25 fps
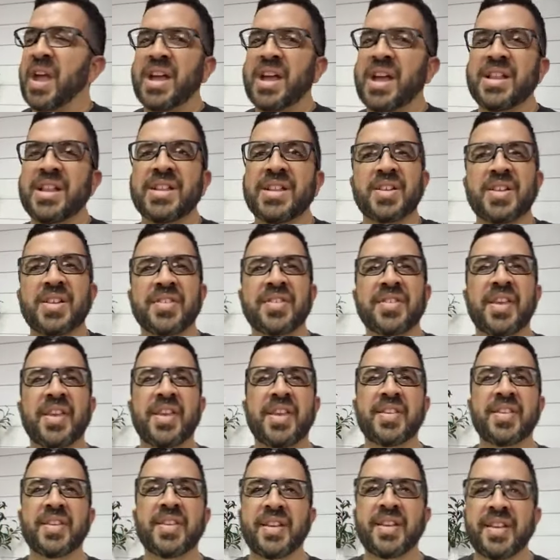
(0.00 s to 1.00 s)
We might
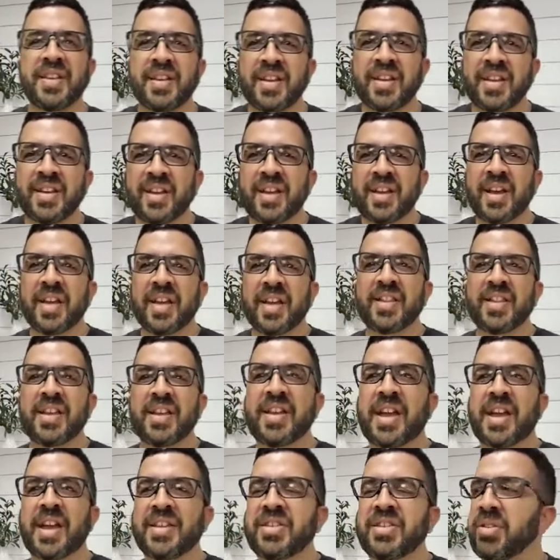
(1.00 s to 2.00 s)
for that little season.
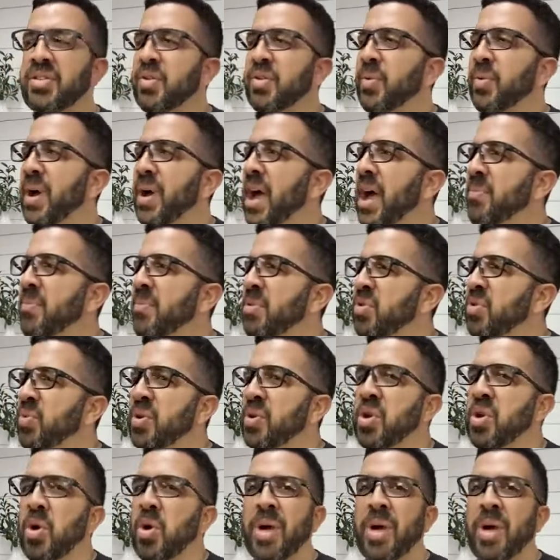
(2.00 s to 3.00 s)
And then next
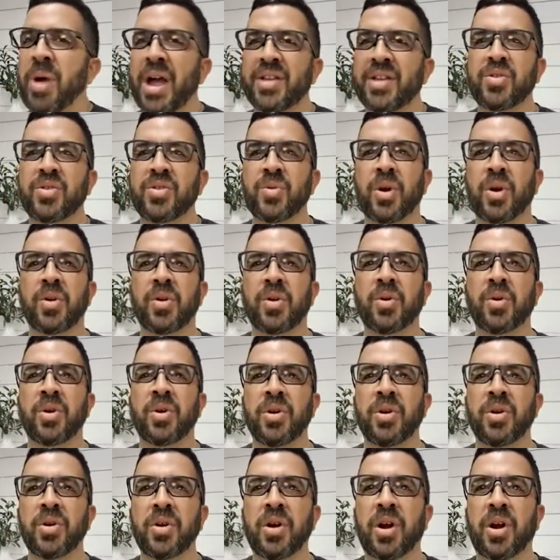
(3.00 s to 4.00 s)
moment, what happens? We go
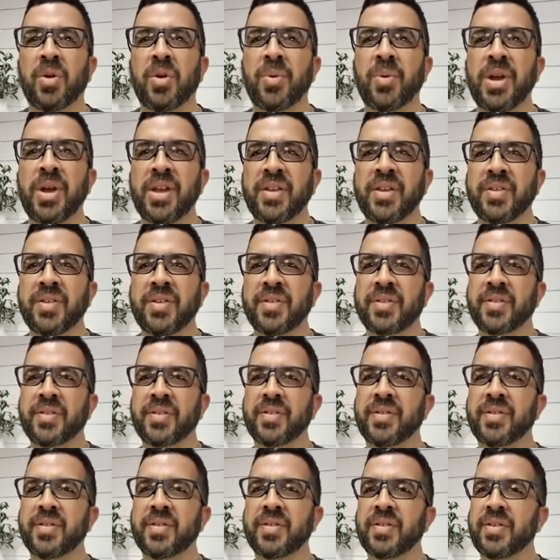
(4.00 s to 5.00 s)
back to our
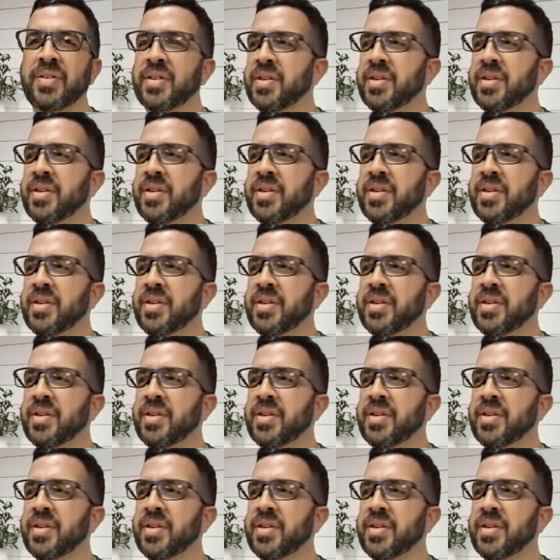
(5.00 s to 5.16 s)
ways.